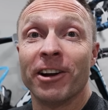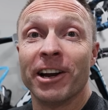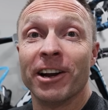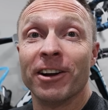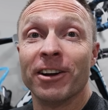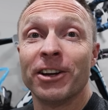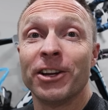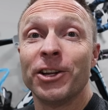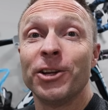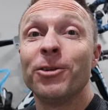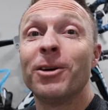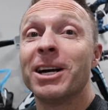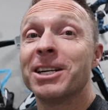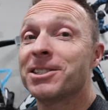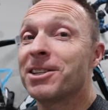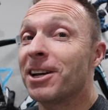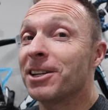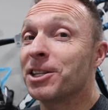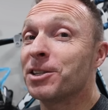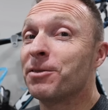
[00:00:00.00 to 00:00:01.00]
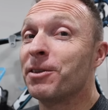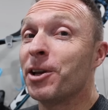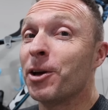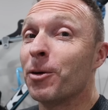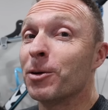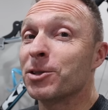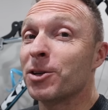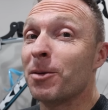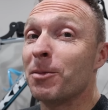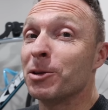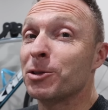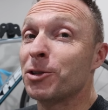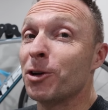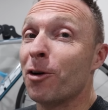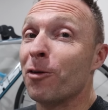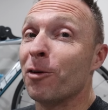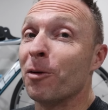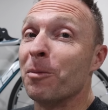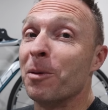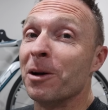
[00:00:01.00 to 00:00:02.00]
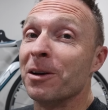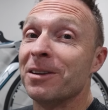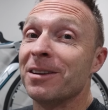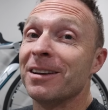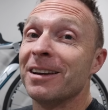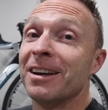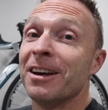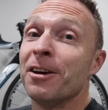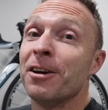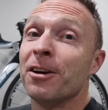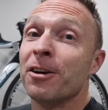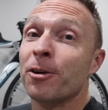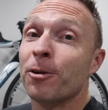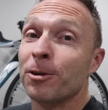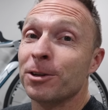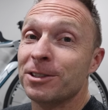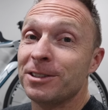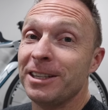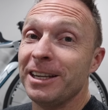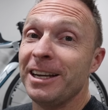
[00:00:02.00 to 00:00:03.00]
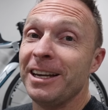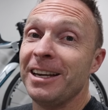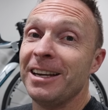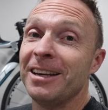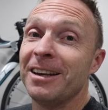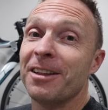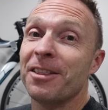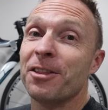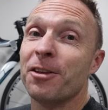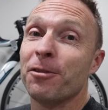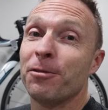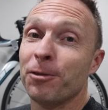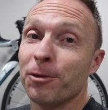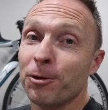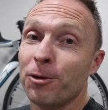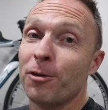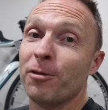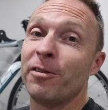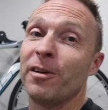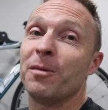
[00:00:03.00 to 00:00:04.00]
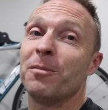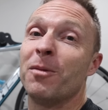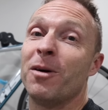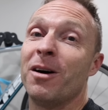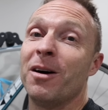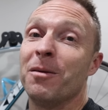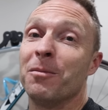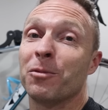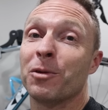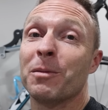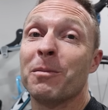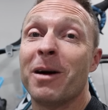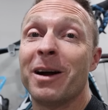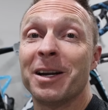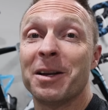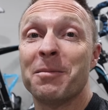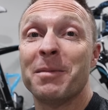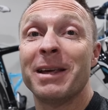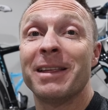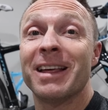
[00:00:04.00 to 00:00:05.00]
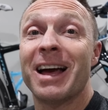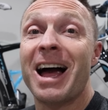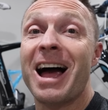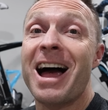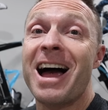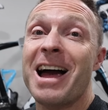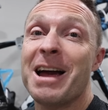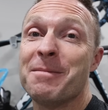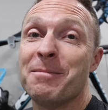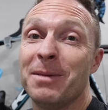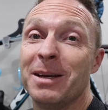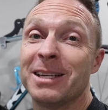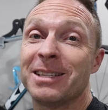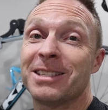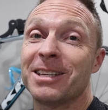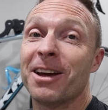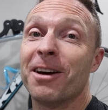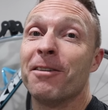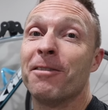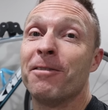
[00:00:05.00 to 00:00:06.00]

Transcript: here. You guys thought this video was almost over, but Christine, the Frugal Fit Mom, reminded me that I missed a